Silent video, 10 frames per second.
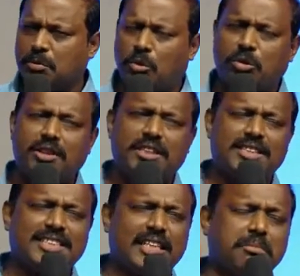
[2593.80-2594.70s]
More than
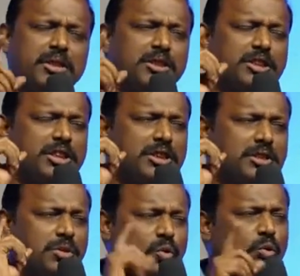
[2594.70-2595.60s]

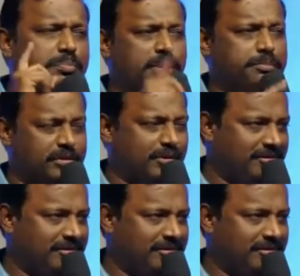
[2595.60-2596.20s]
72 people.